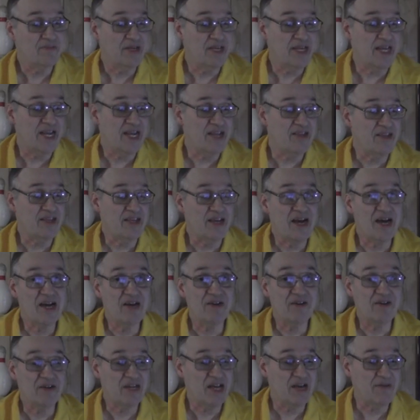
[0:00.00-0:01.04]
He had the
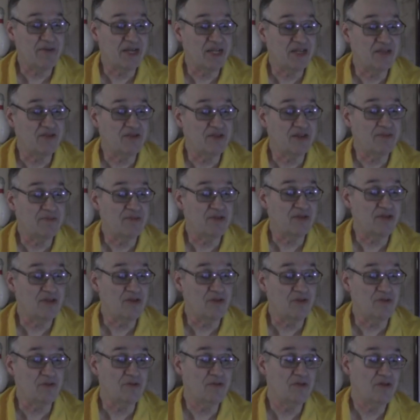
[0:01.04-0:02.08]
honor coming to him,
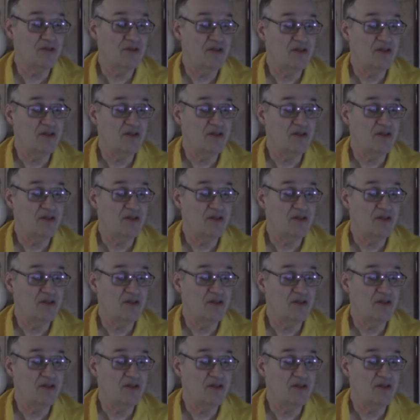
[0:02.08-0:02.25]
too,